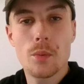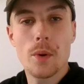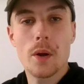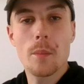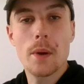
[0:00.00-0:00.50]

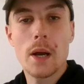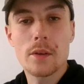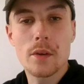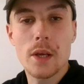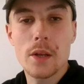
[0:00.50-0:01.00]
Welcome back
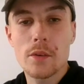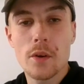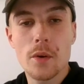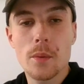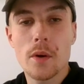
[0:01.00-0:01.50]
to day
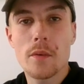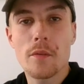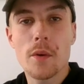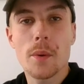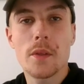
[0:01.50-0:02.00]
2 of
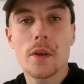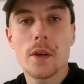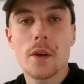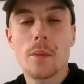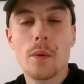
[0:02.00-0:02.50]
reviewing
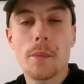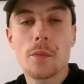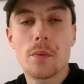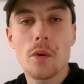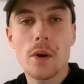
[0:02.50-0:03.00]
the Women's
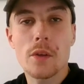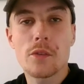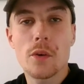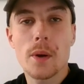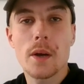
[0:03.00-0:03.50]
Progress
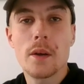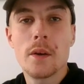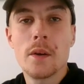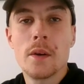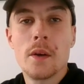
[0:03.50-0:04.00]
Tour
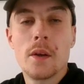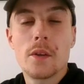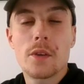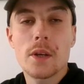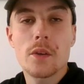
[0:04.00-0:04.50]

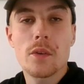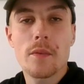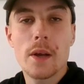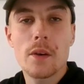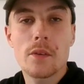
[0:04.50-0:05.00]
singles
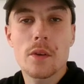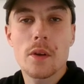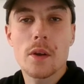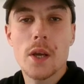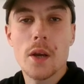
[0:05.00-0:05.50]
event.
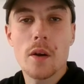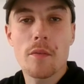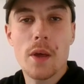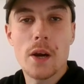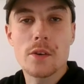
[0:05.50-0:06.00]
Kicking off
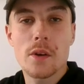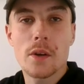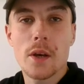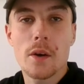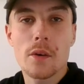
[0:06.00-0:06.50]
the action
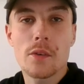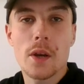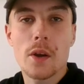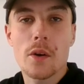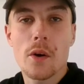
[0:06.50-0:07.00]
today on
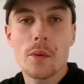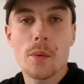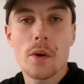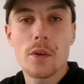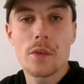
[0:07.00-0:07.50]
centre court
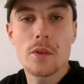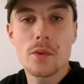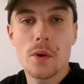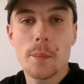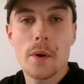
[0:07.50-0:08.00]
was
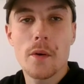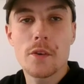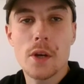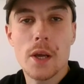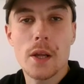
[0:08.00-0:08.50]
Jodie
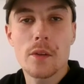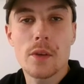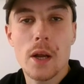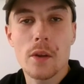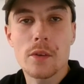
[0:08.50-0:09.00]
Burrage against
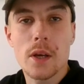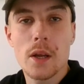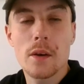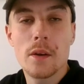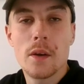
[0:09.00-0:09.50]
Alice
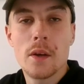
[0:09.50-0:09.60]
Gillen.